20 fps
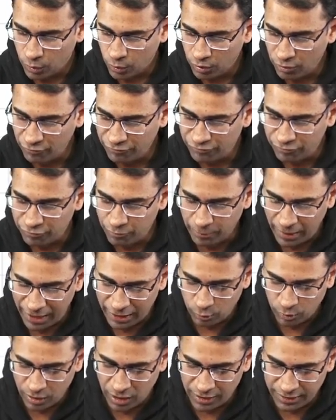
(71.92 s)
of
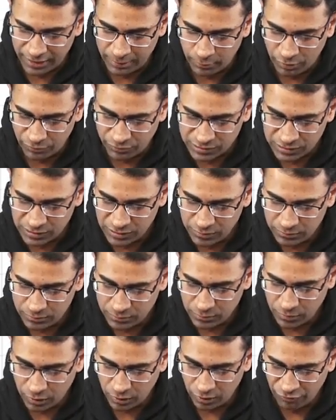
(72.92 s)
myocardium obviously
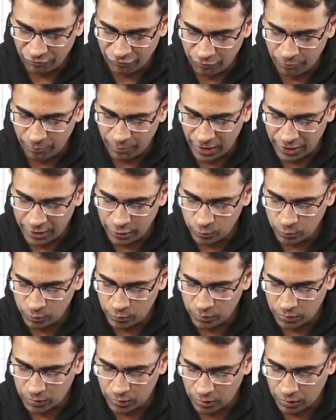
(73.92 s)
of
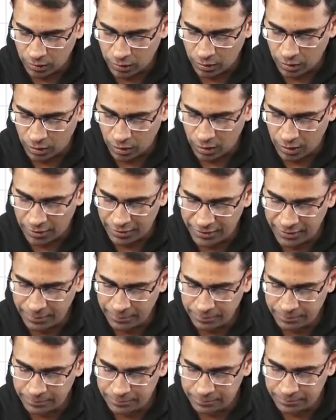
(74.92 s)
myocardium